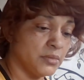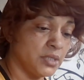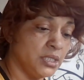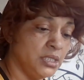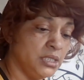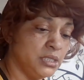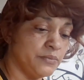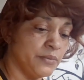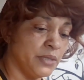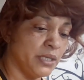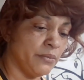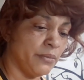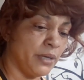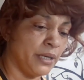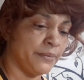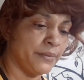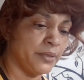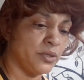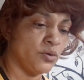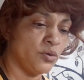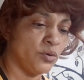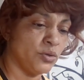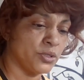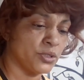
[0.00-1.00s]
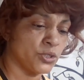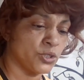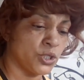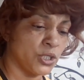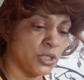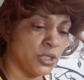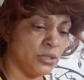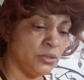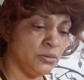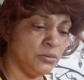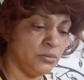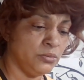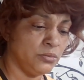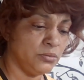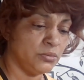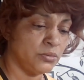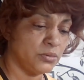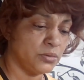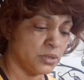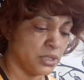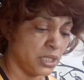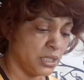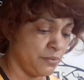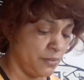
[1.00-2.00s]
These men might be going to jail.
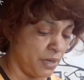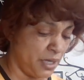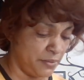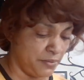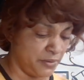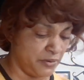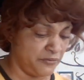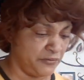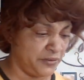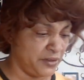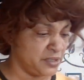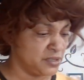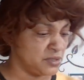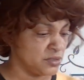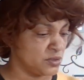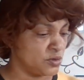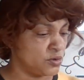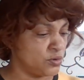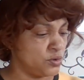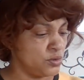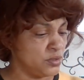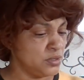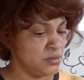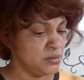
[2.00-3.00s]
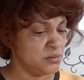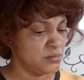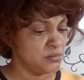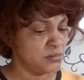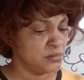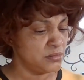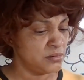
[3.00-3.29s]
They might be facing court.